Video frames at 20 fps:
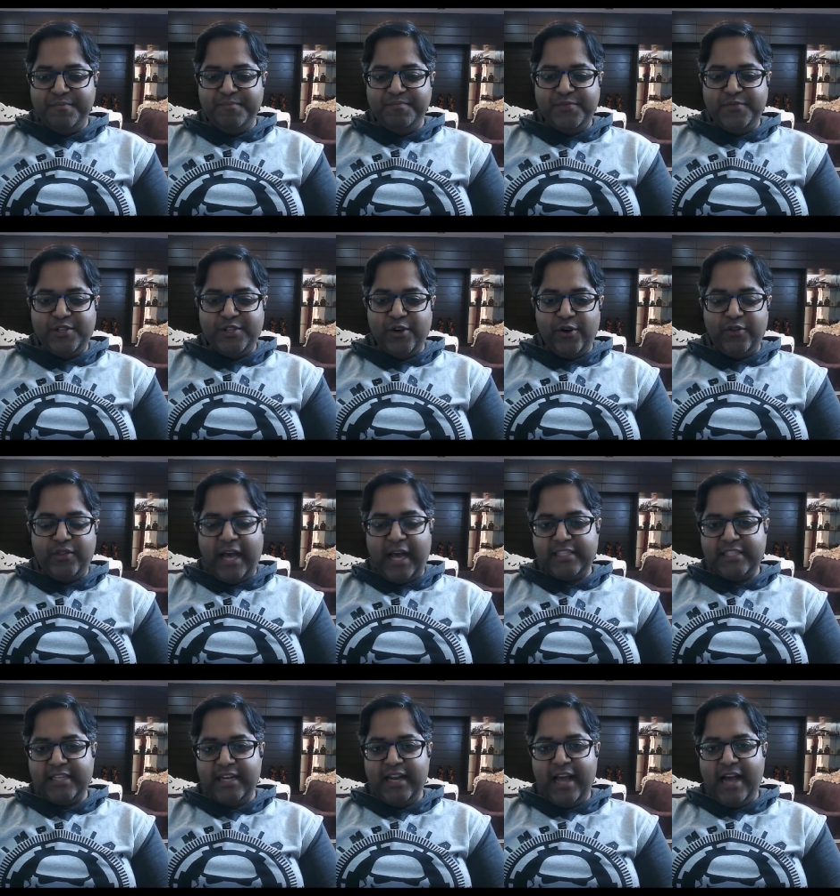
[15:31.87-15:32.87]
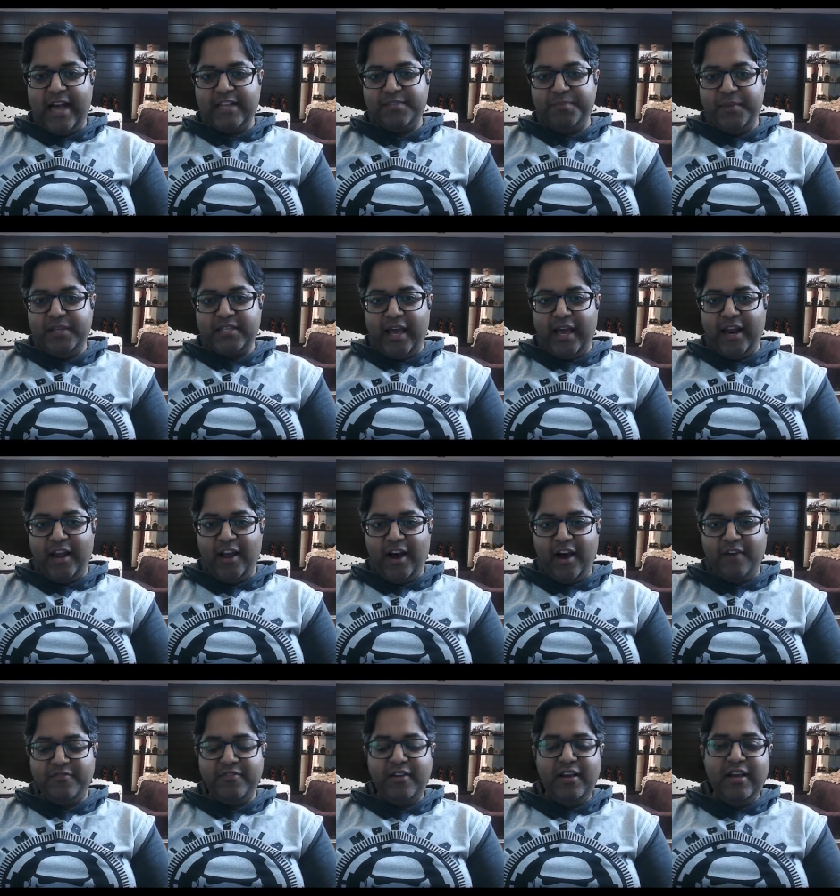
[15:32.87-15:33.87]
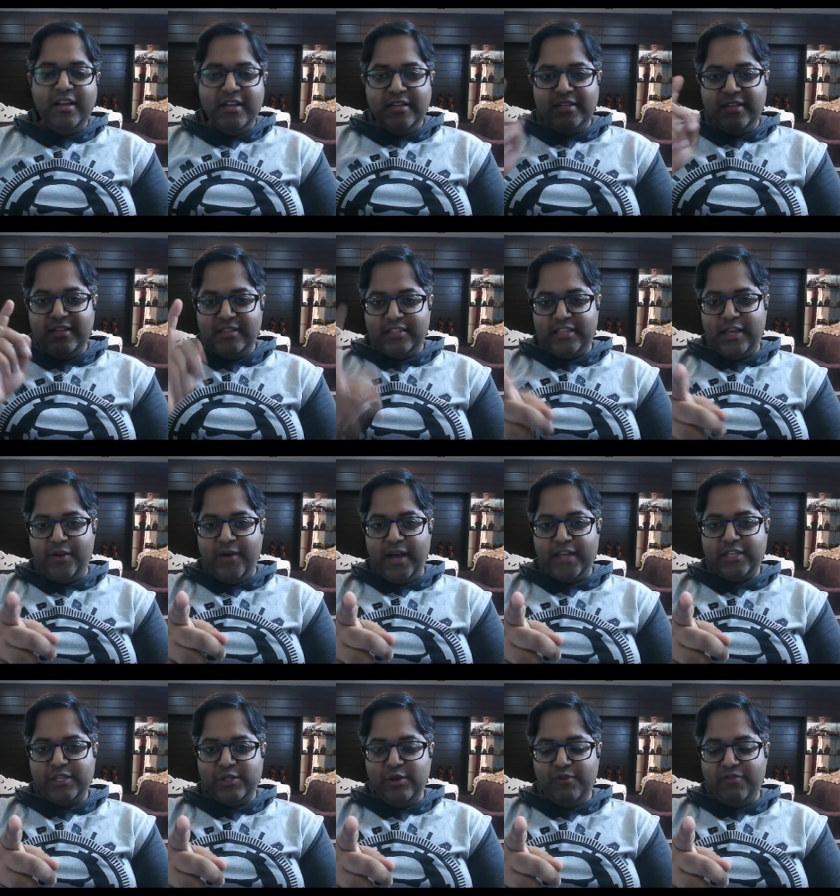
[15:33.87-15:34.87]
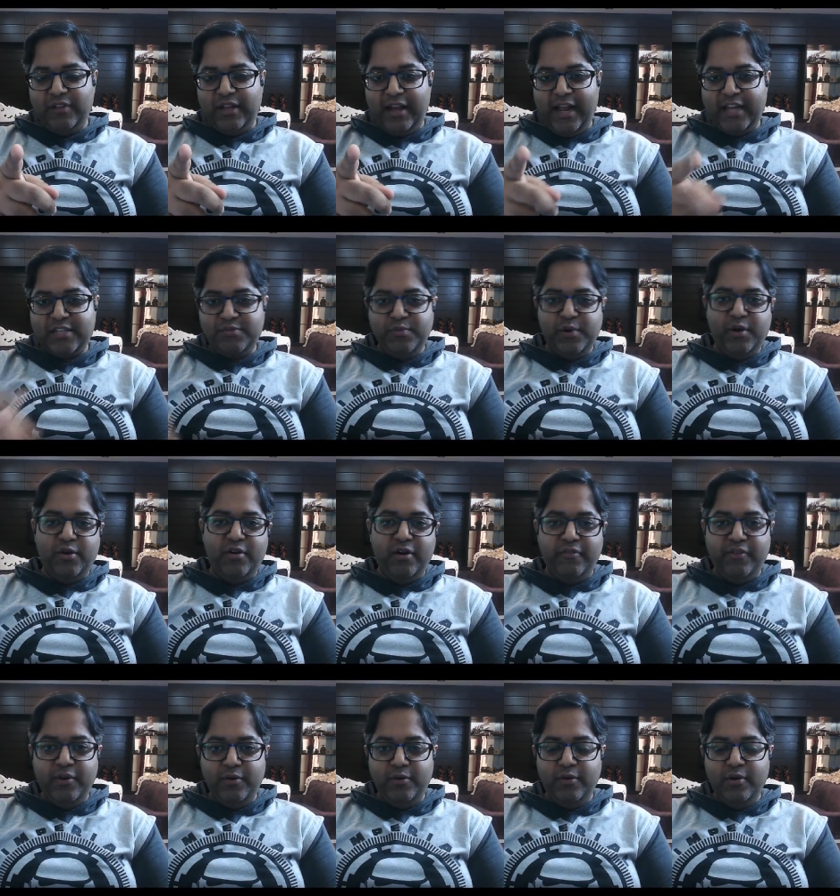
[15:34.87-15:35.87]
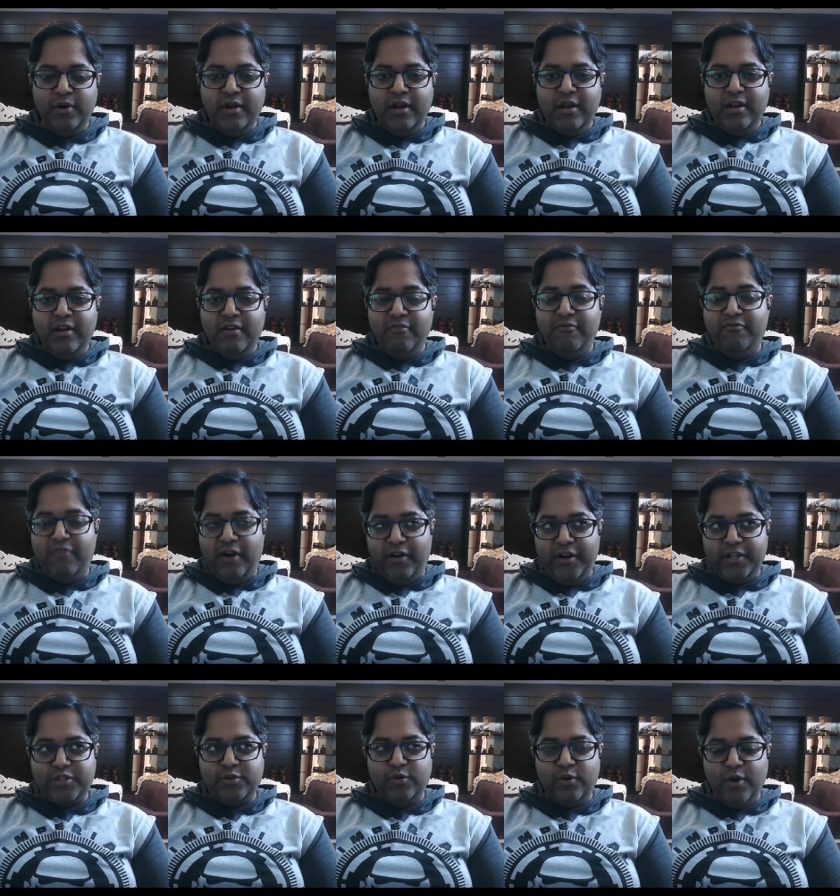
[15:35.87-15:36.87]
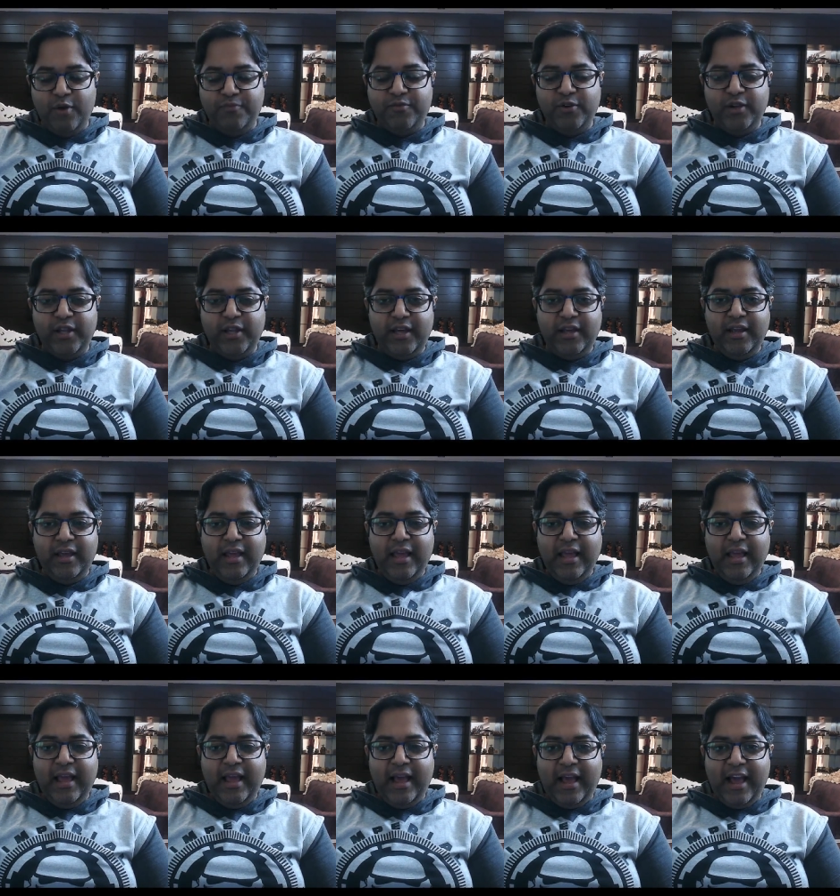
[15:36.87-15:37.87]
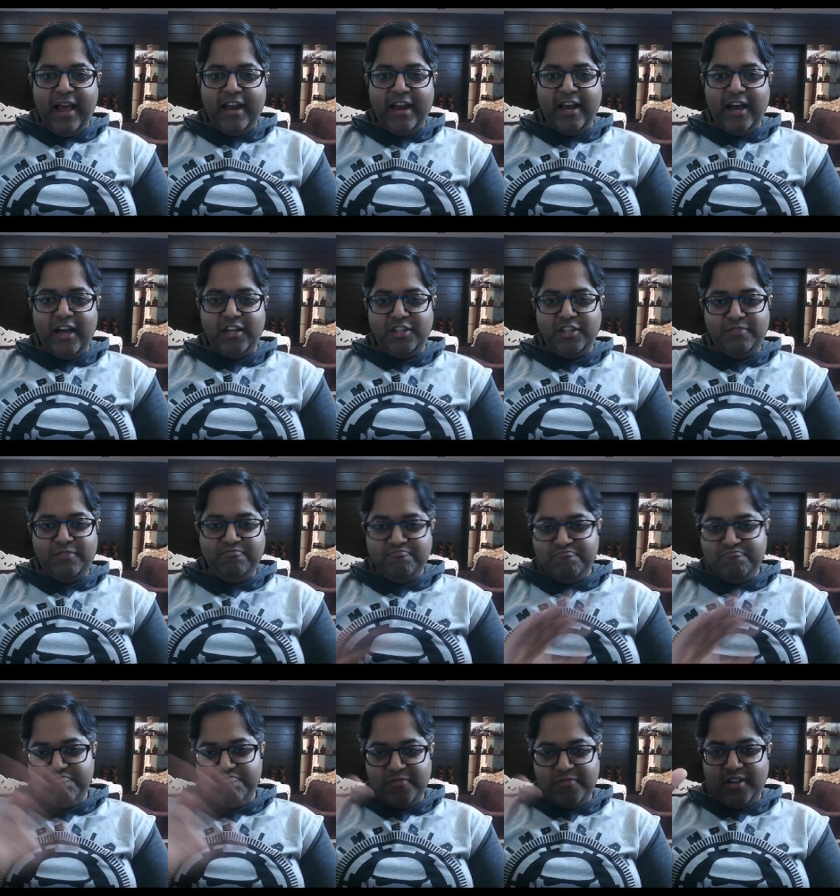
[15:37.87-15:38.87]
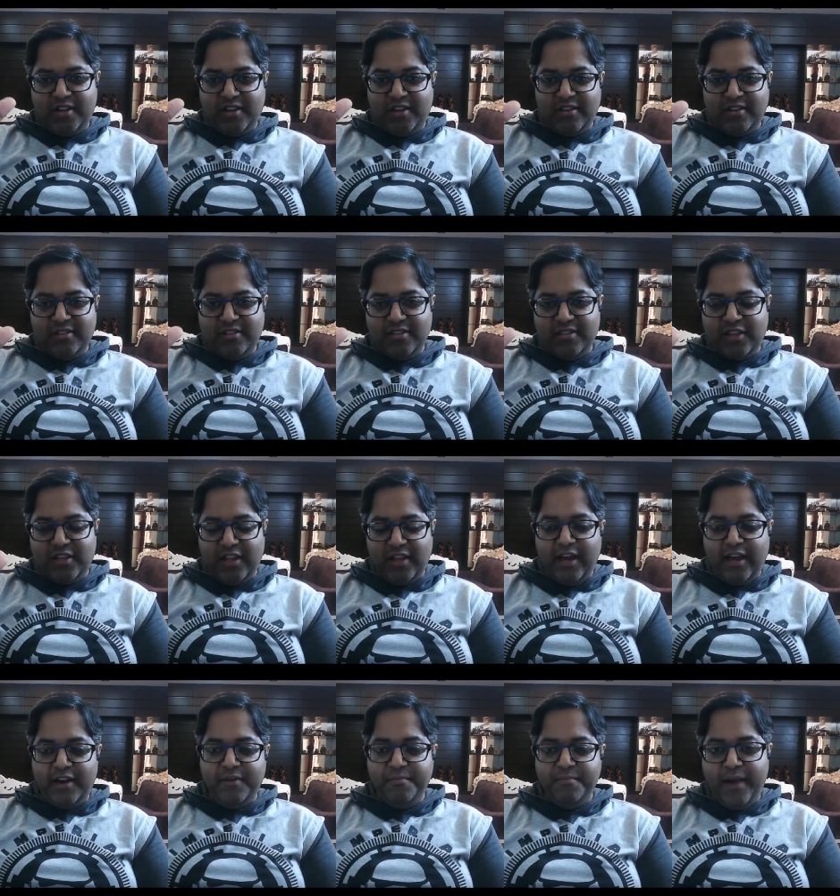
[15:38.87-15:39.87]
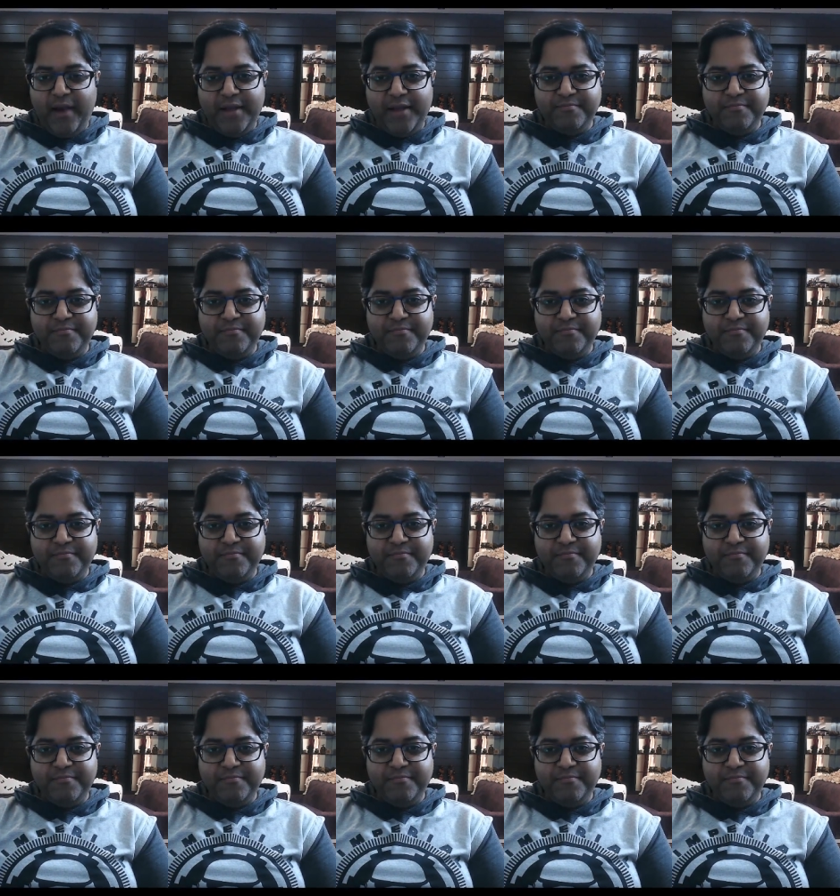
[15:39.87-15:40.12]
So that's it, guys. Me signing off. See you guys soon for the next video review. Very soon, hopefully. And see you later. Bye.